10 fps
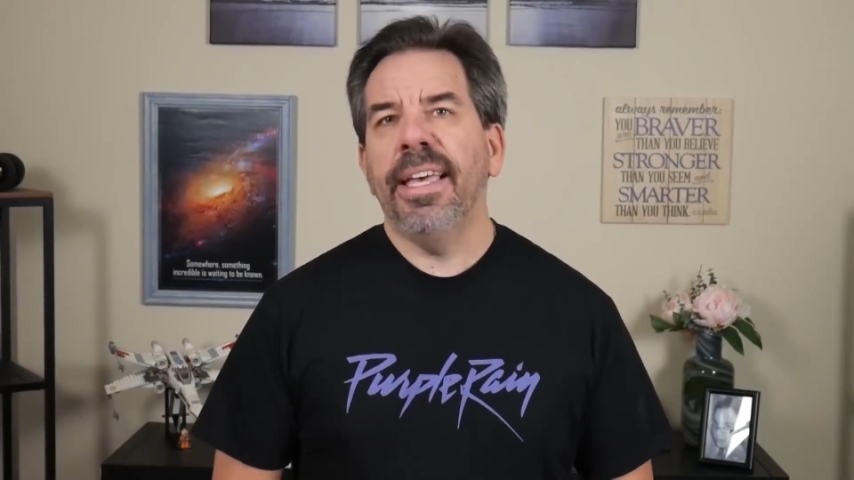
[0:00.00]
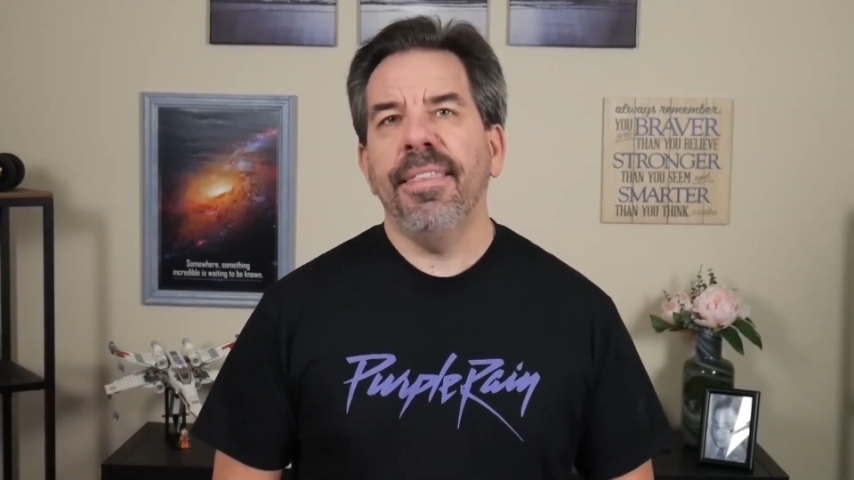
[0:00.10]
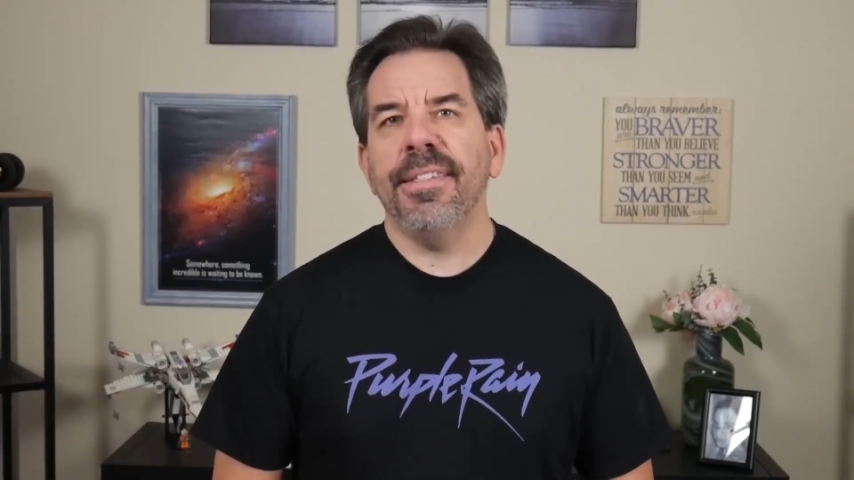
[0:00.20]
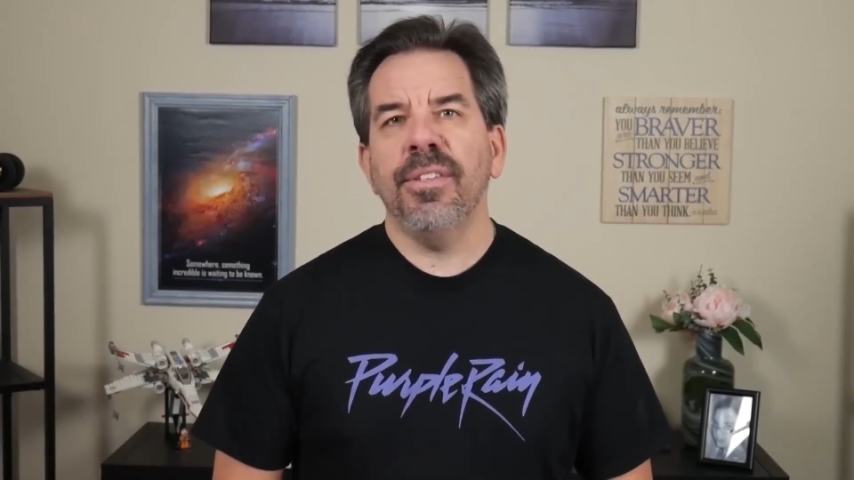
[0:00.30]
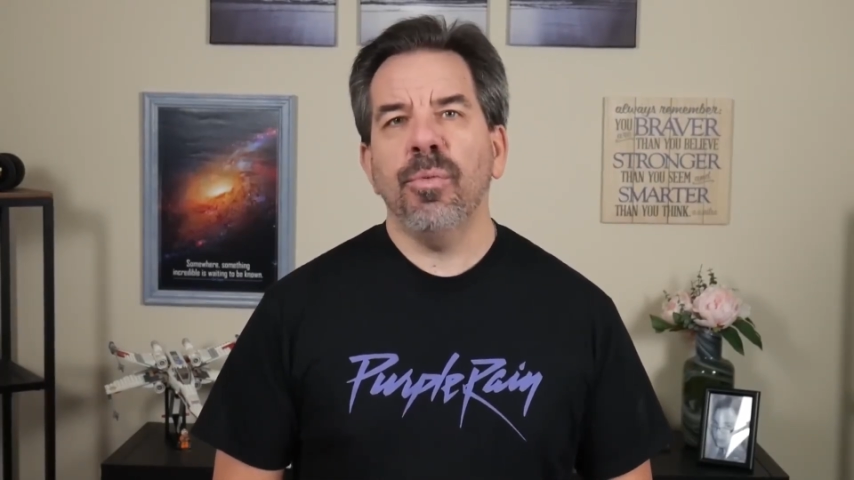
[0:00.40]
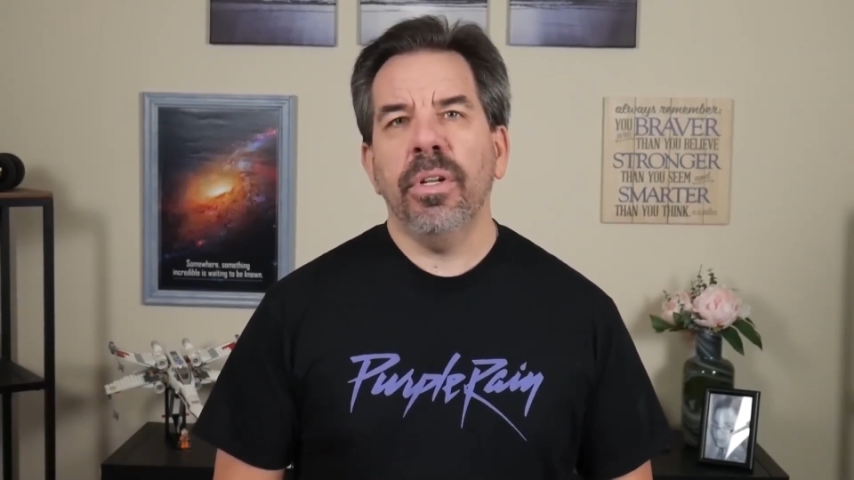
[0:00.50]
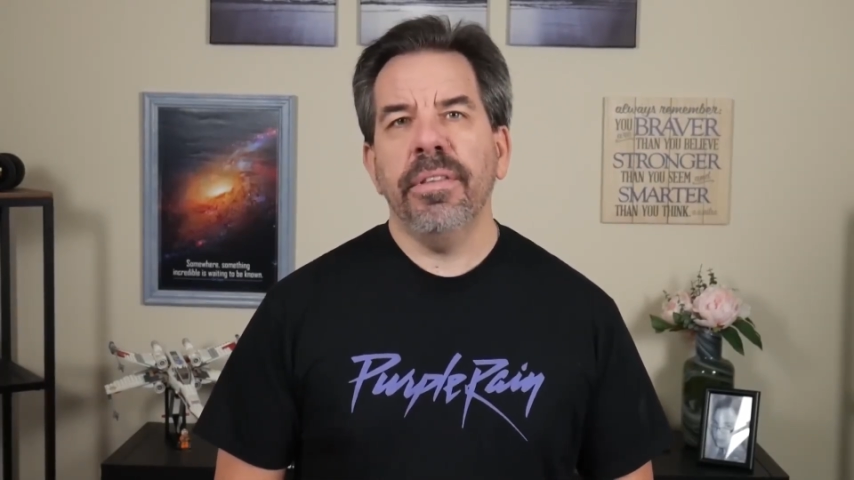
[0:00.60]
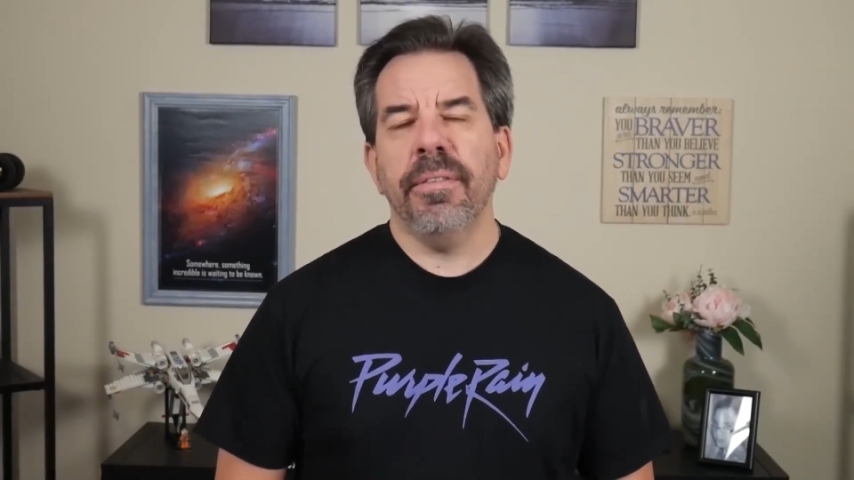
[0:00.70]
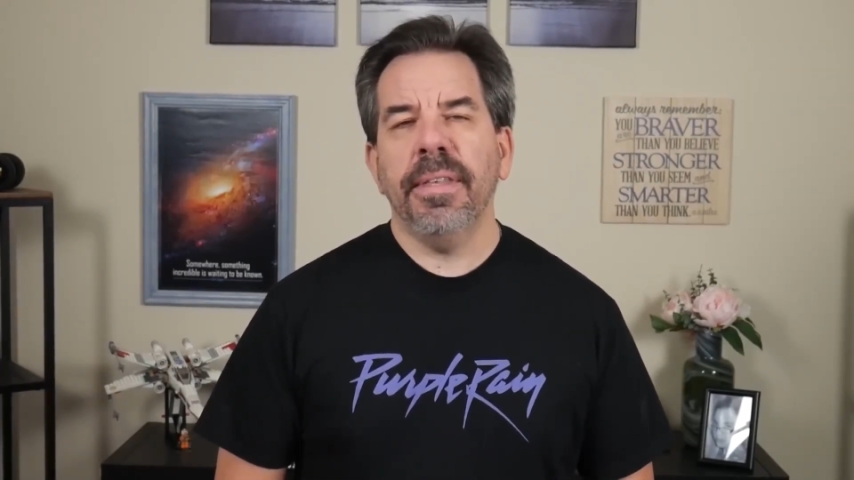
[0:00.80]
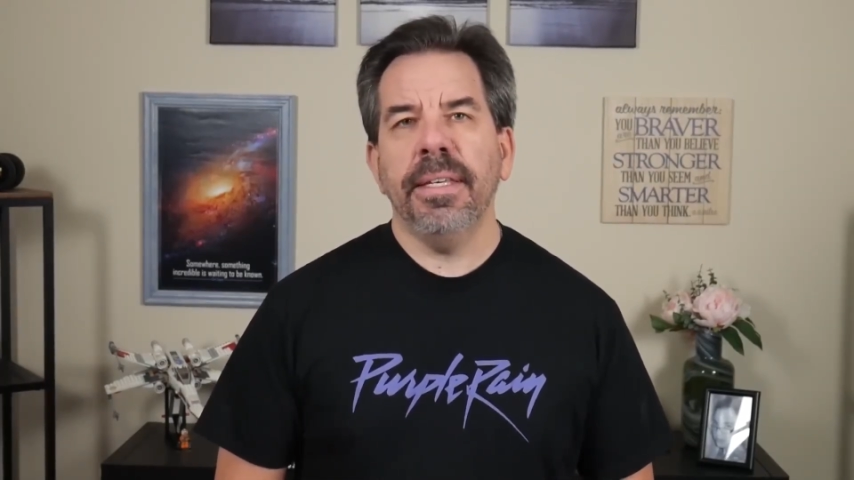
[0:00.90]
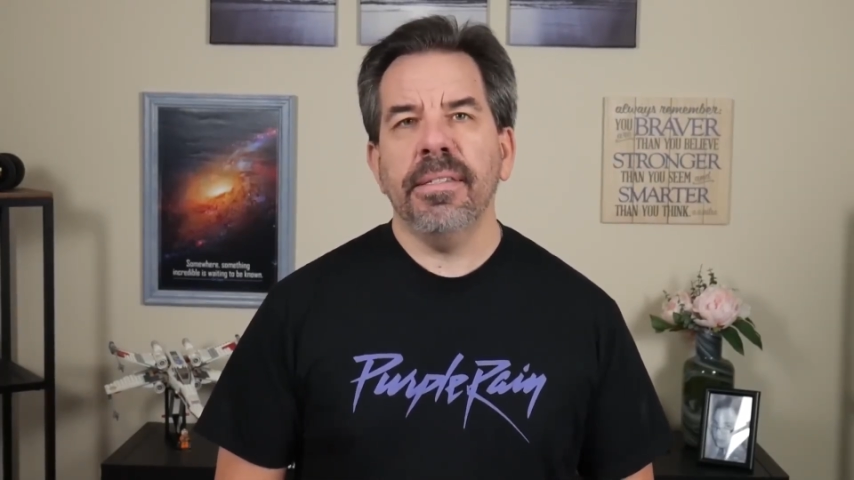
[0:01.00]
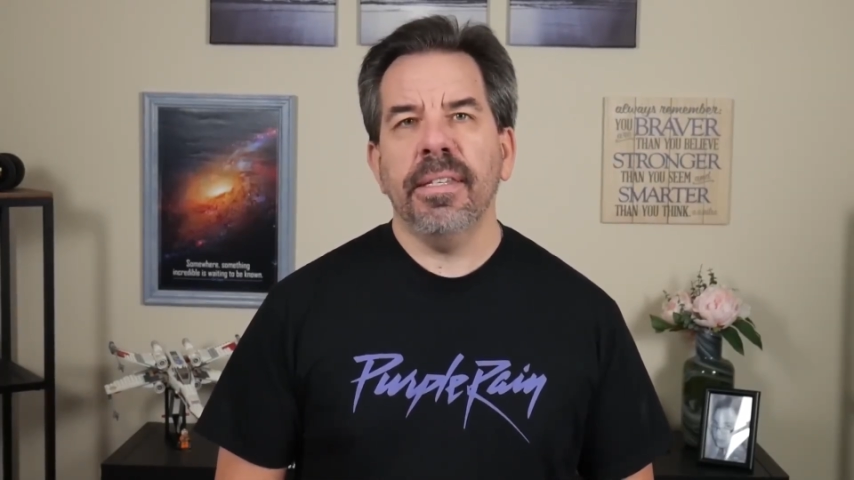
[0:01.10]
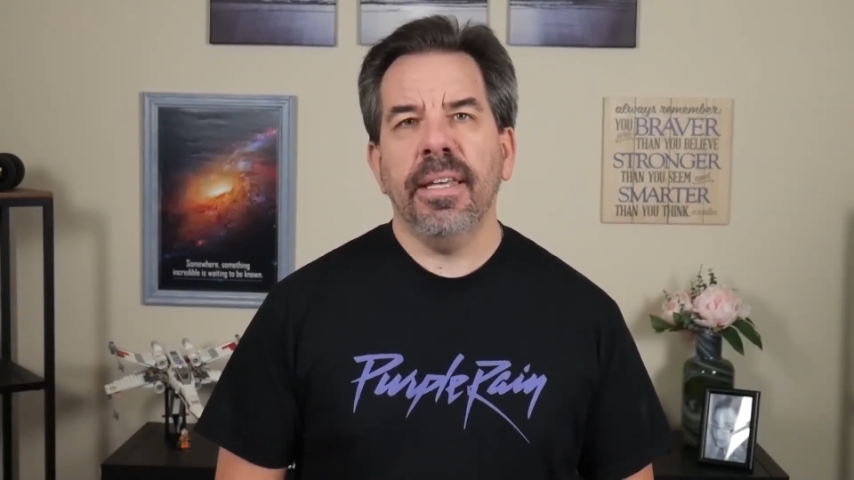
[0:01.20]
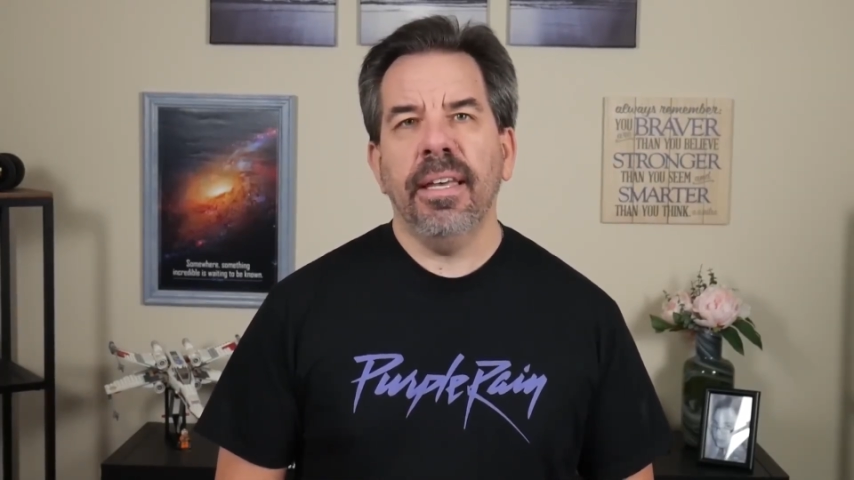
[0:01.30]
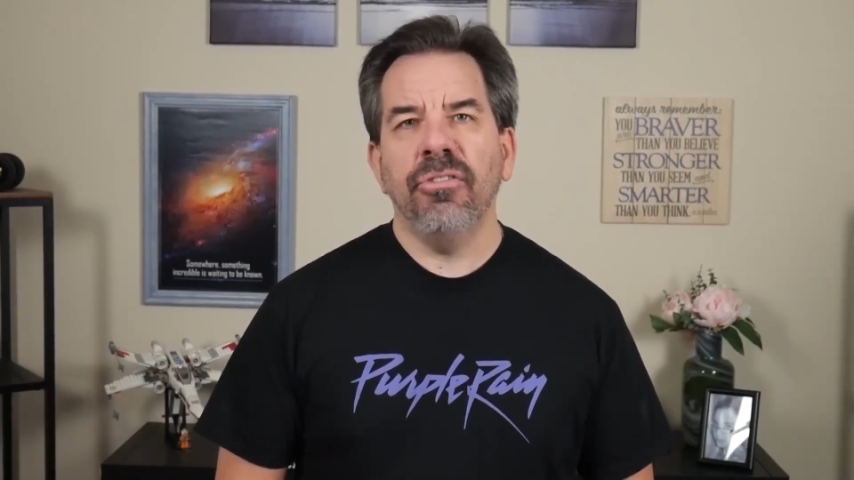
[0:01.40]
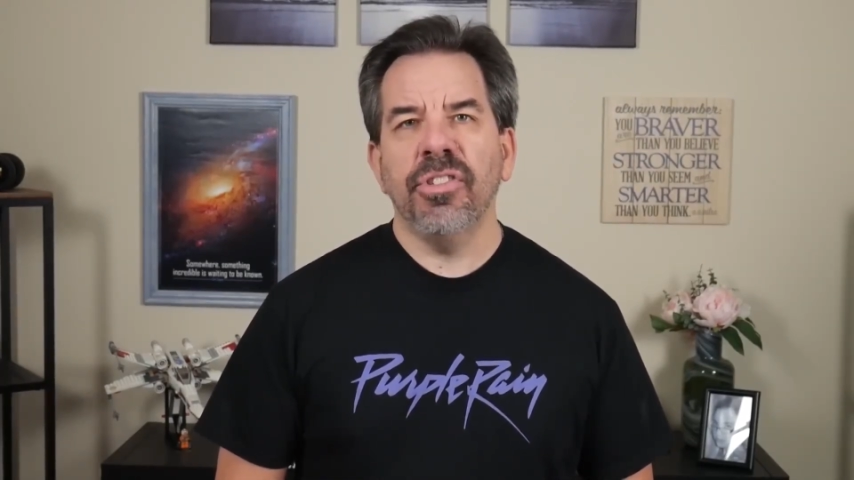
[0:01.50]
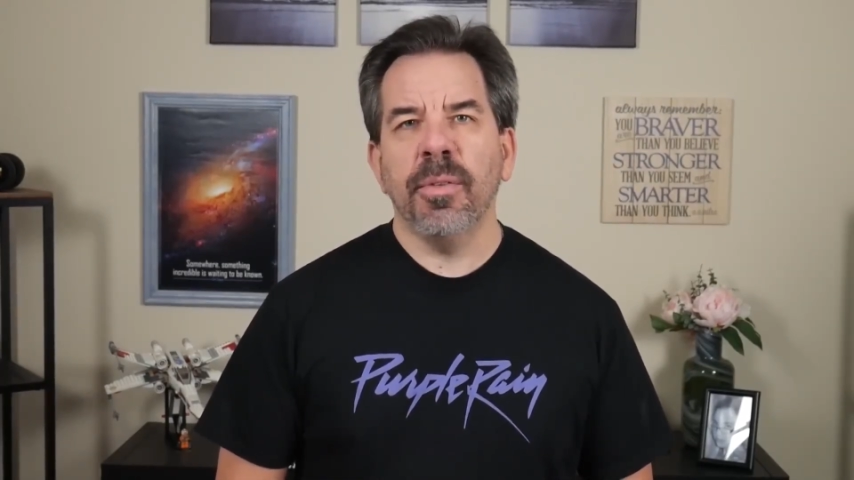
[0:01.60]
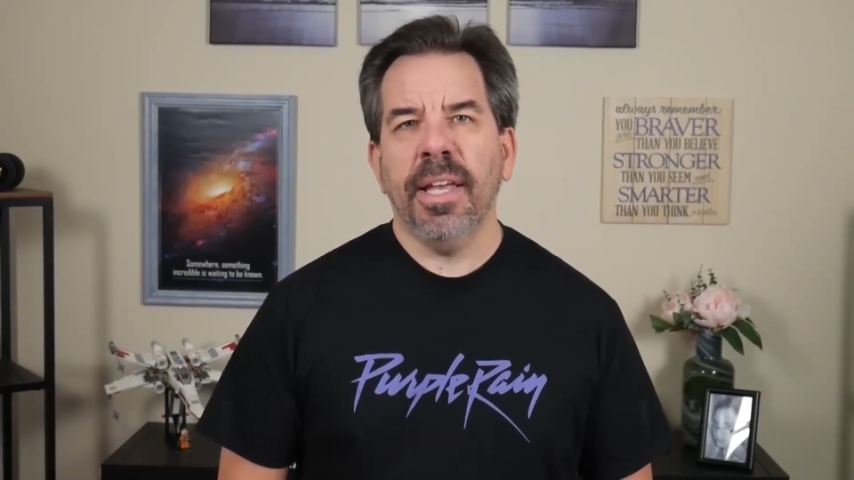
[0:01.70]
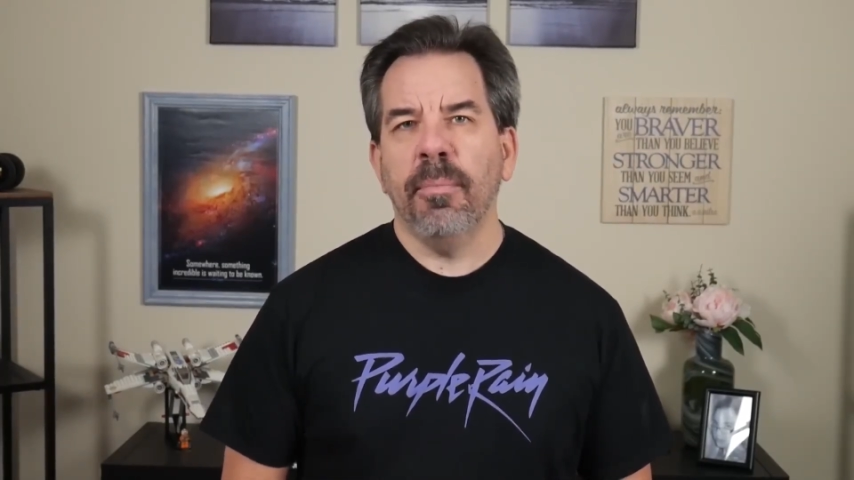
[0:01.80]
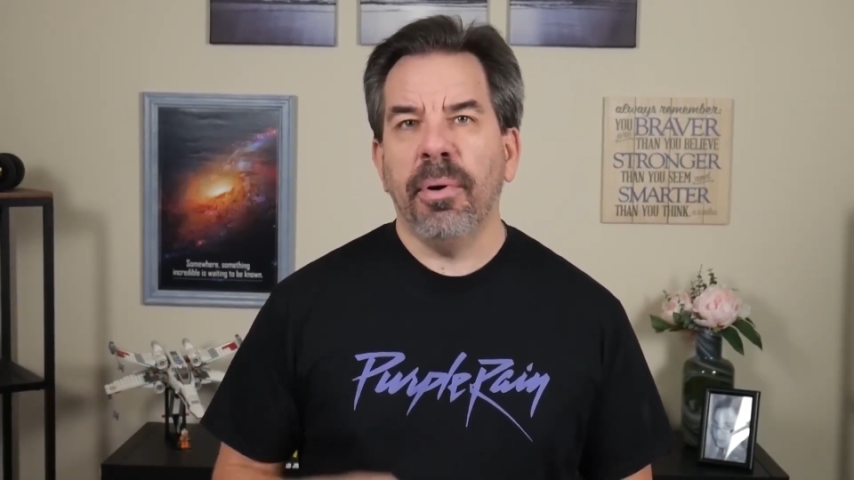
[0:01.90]
And this is one of the things that I'll
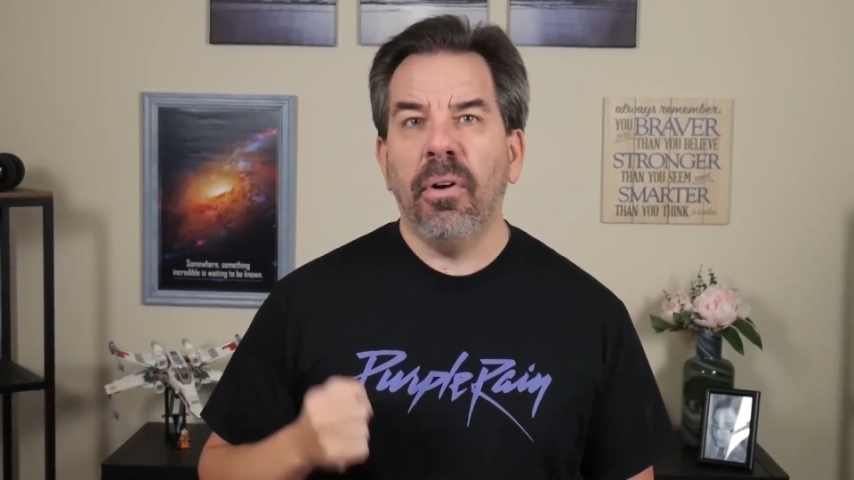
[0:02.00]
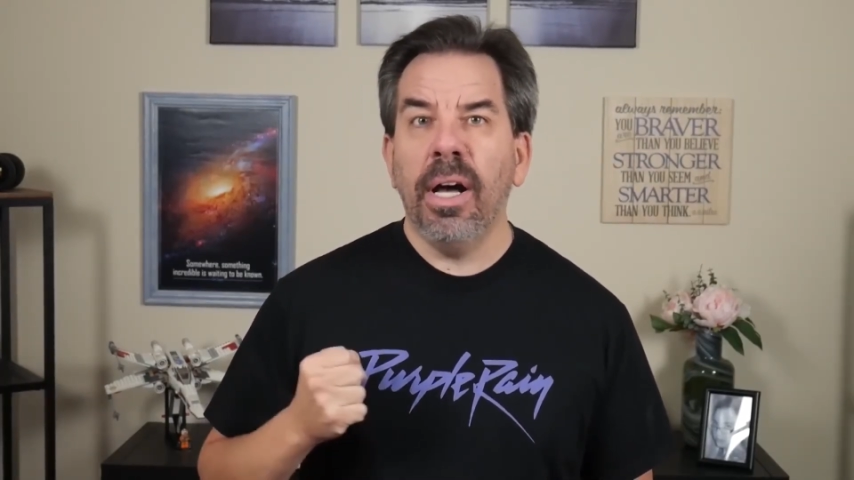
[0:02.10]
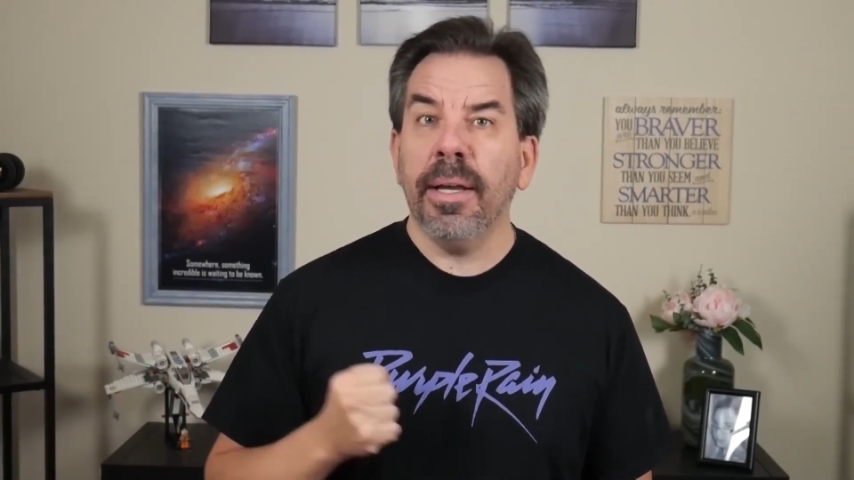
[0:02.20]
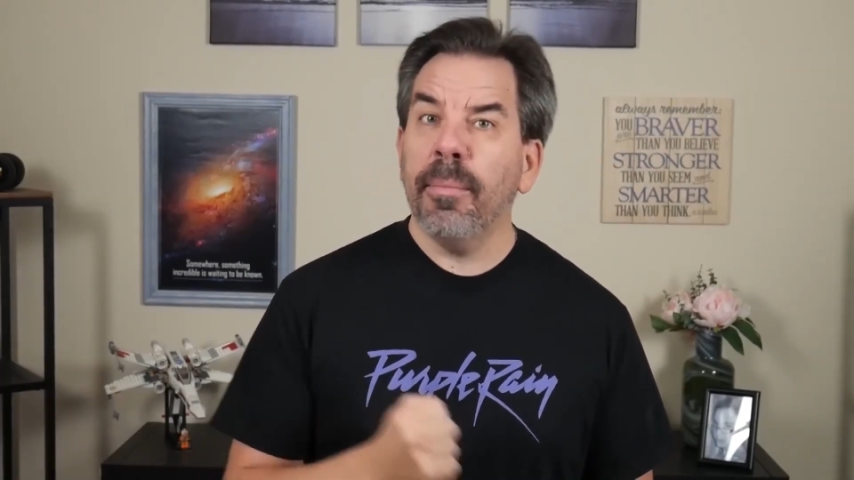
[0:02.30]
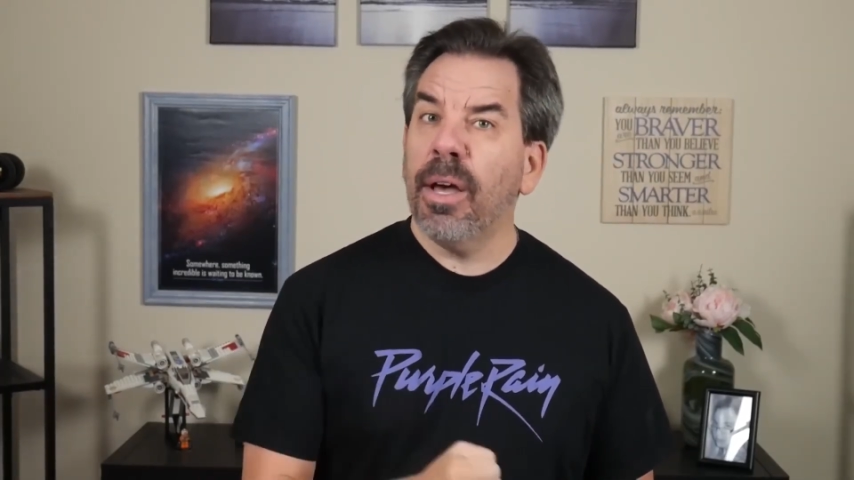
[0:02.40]
just kind of plug